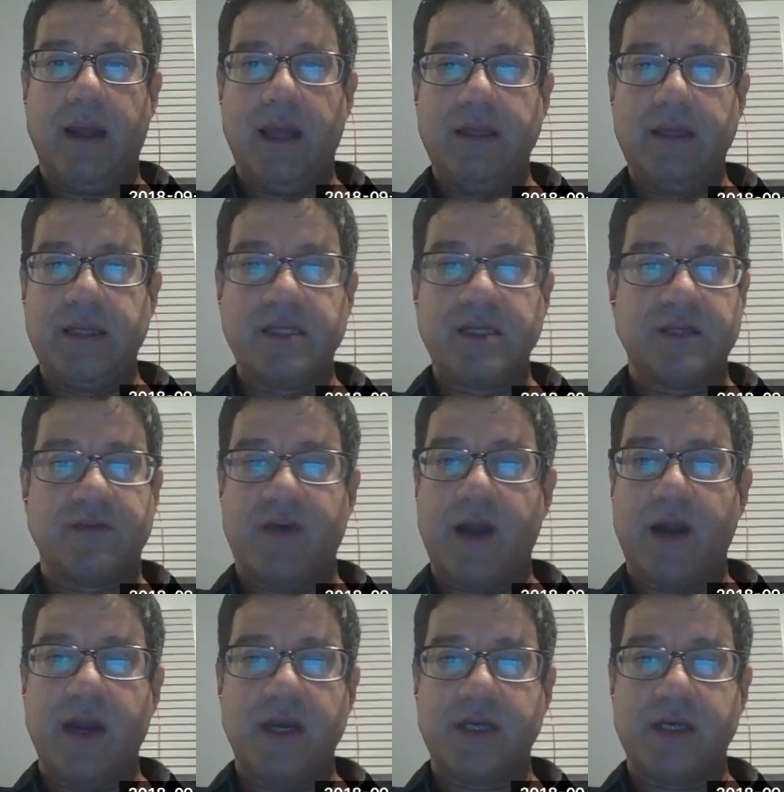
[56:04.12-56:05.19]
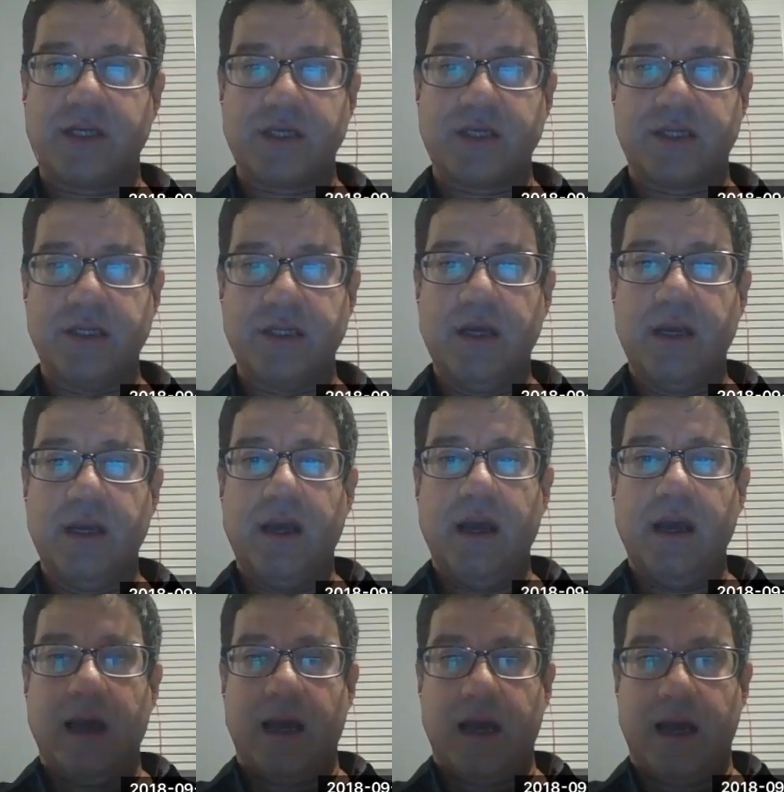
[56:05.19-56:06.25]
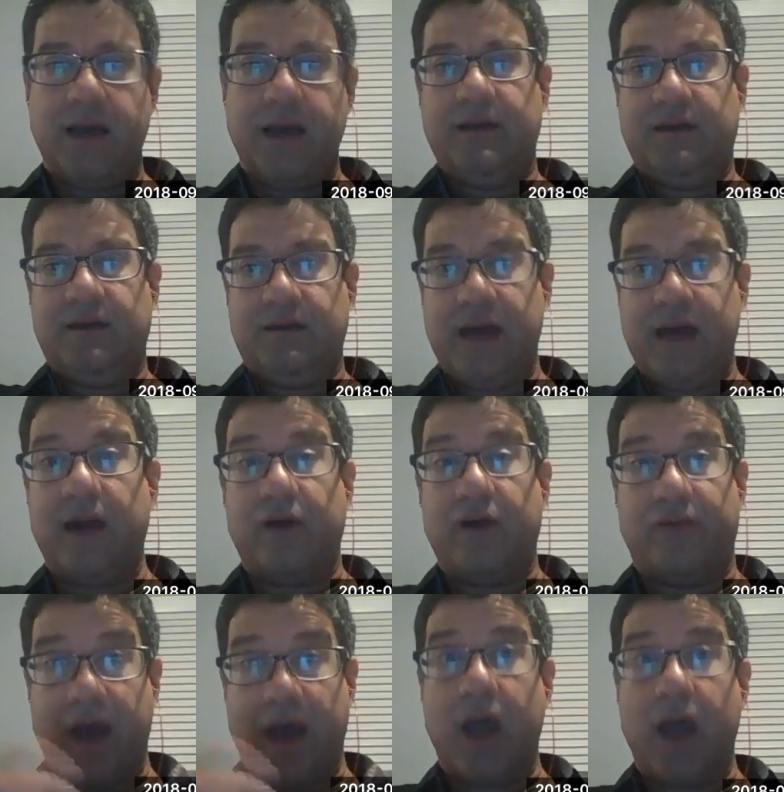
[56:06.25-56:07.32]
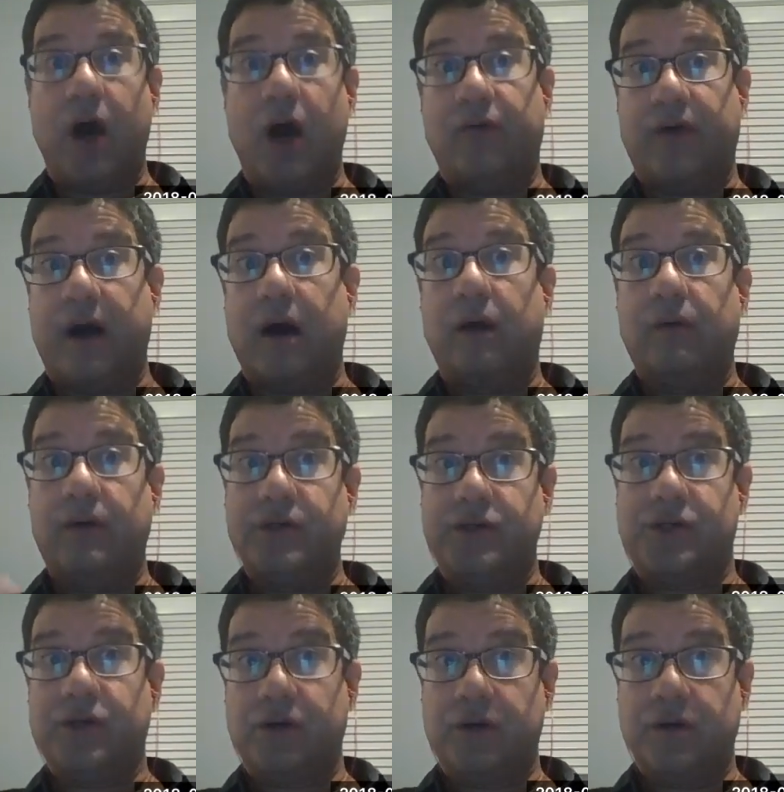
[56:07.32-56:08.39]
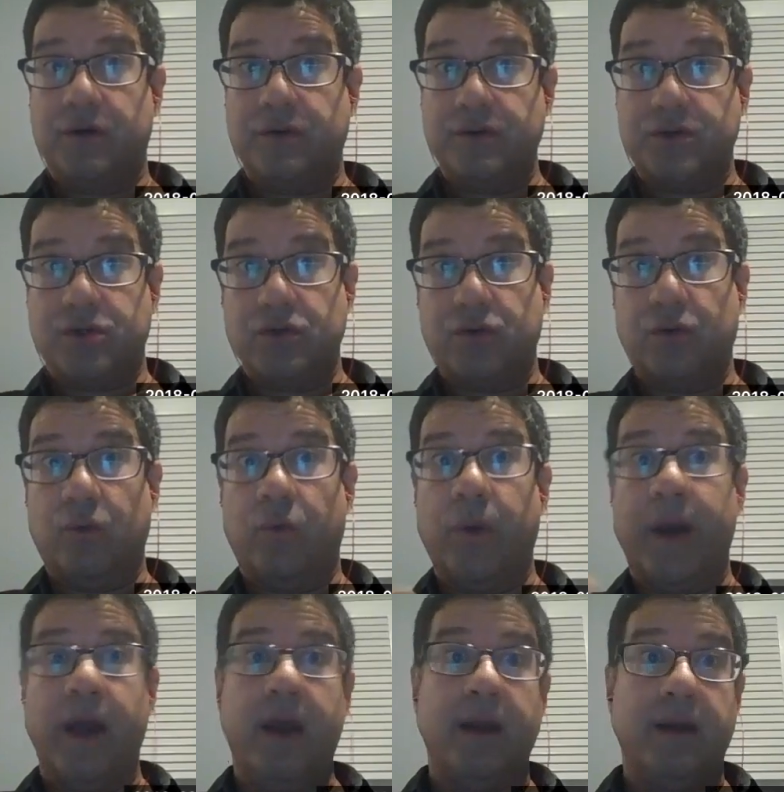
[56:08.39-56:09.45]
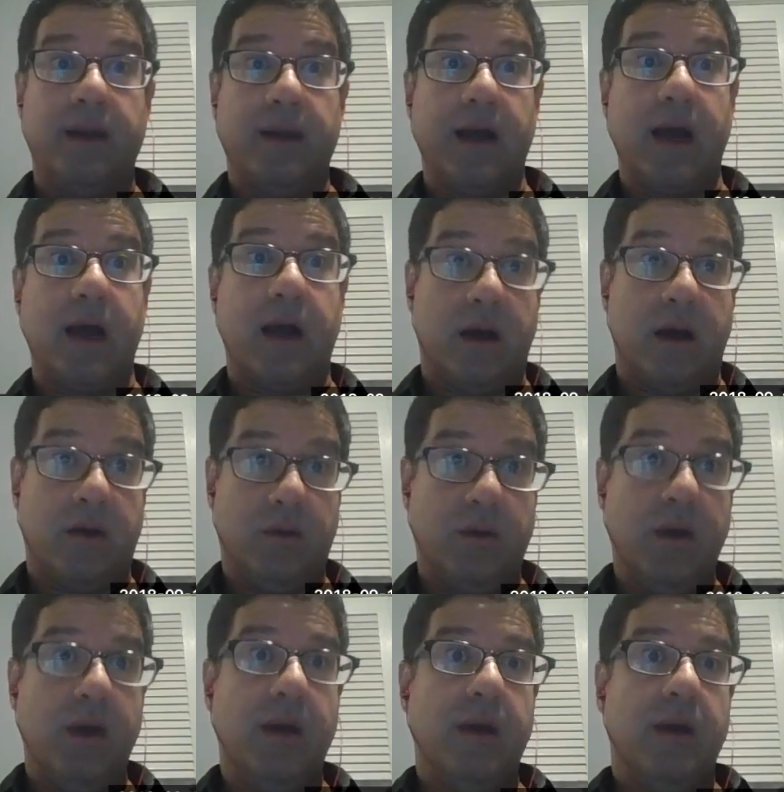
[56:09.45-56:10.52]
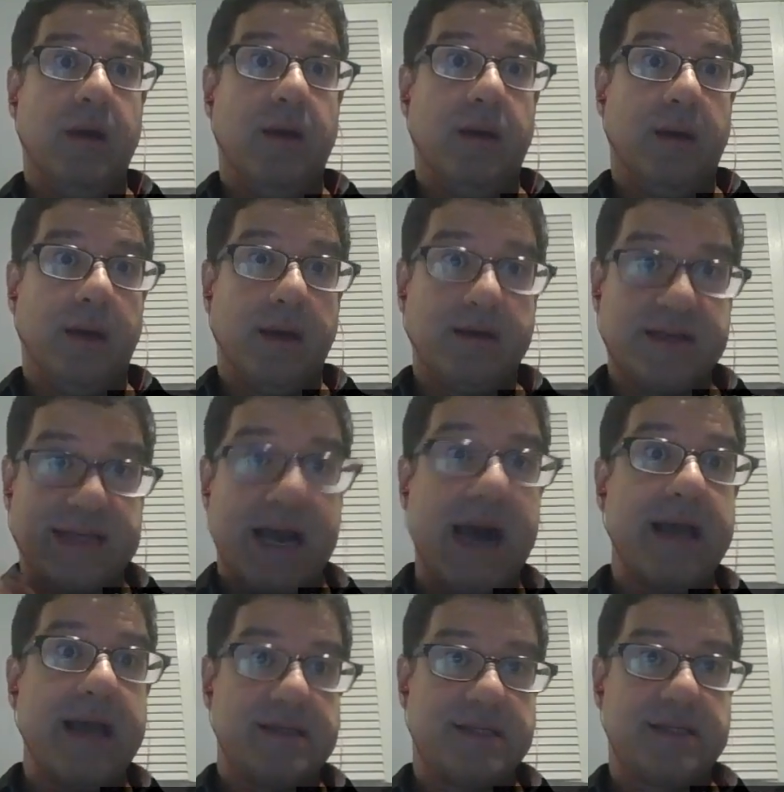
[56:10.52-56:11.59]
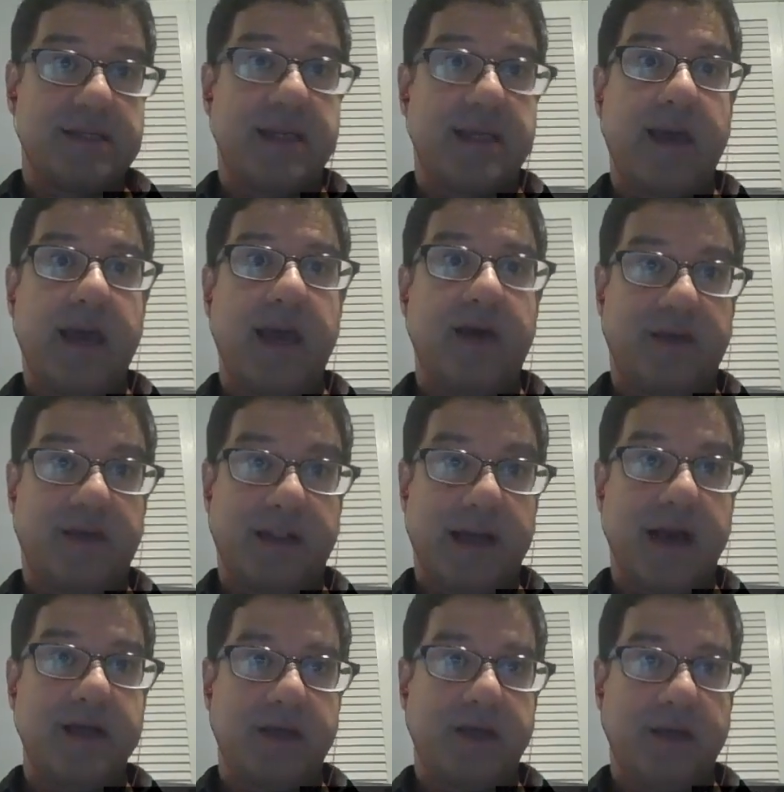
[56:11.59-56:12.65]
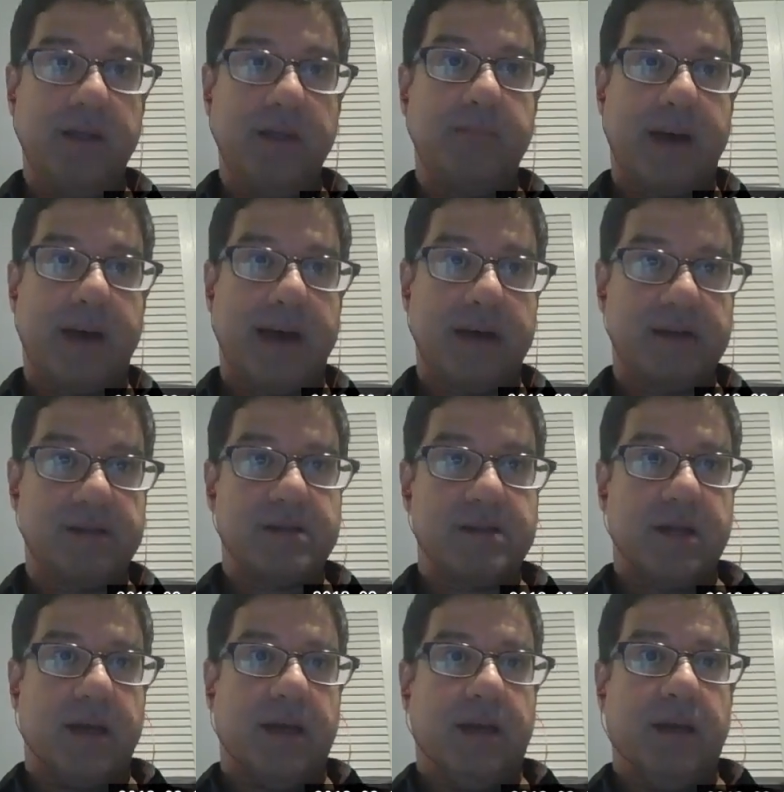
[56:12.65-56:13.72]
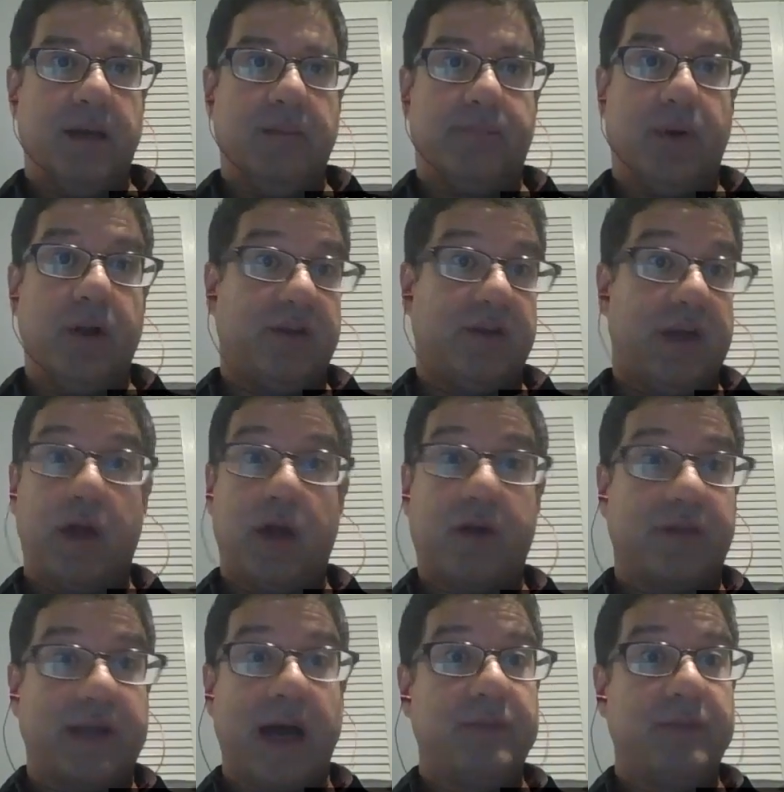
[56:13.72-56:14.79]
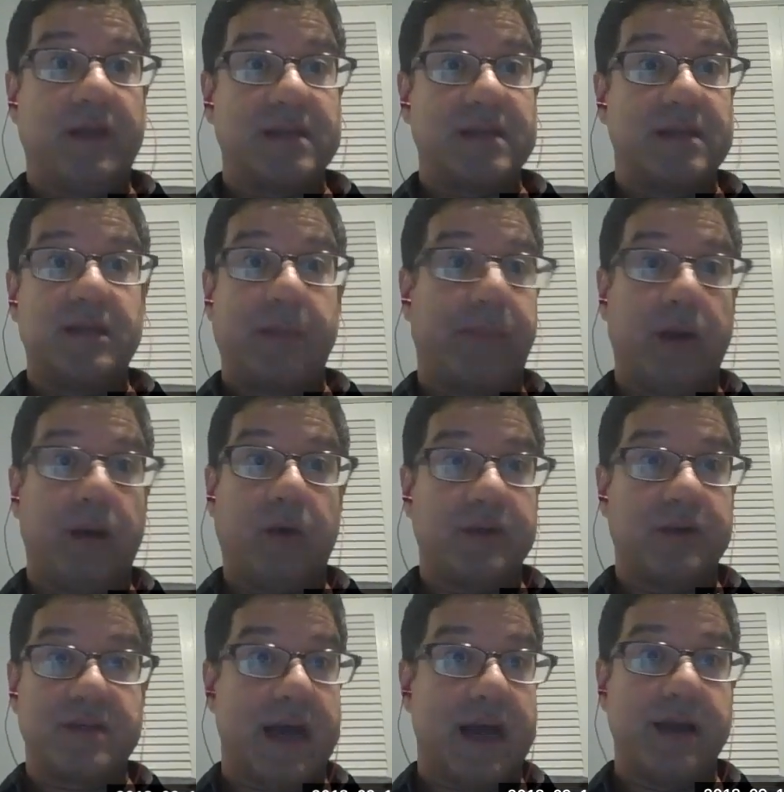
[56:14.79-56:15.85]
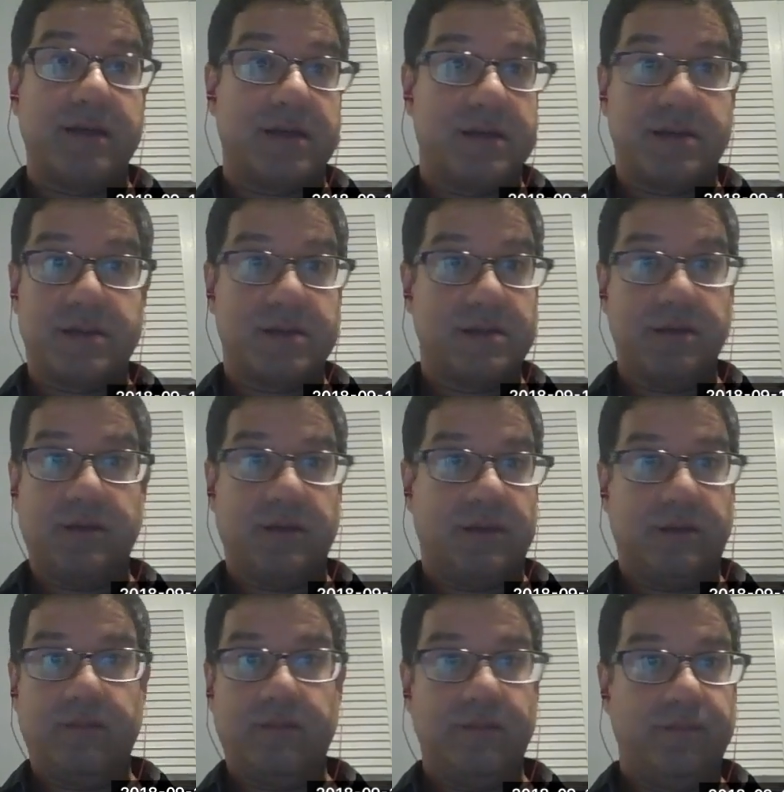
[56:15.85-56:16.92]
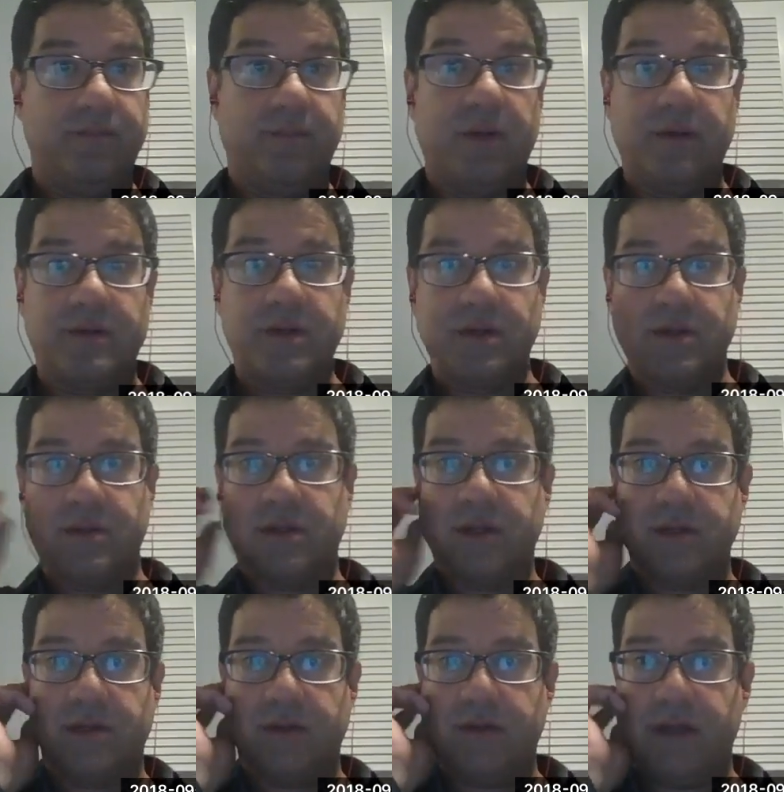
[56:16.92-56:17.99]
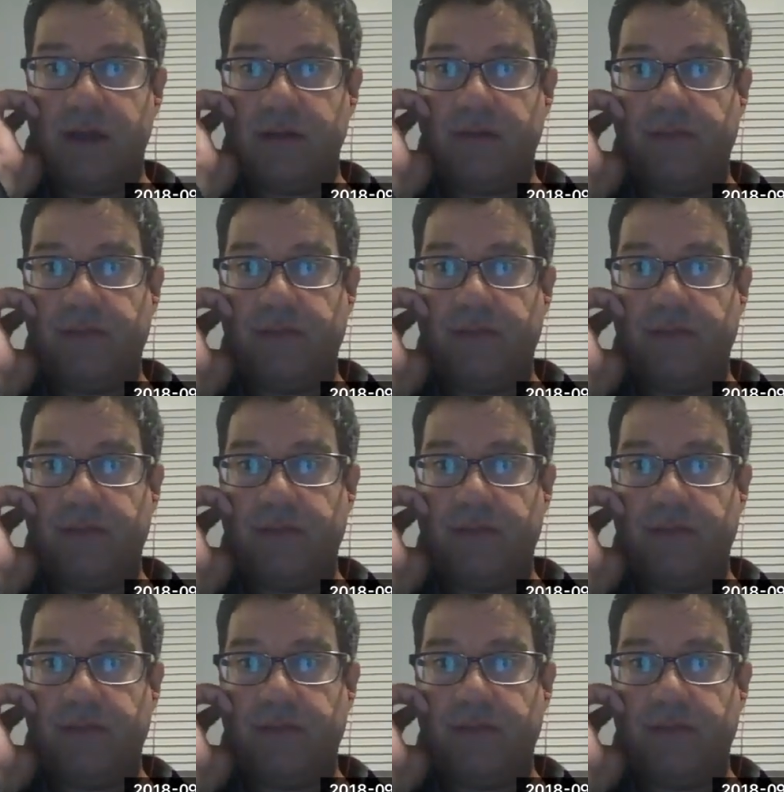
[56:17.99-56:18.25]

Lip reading: this is very interesting in the area of health, how he shows when and how science can have a larger impact in politics. A lot of time doesn't depend on the scientists, you know, it's just on them.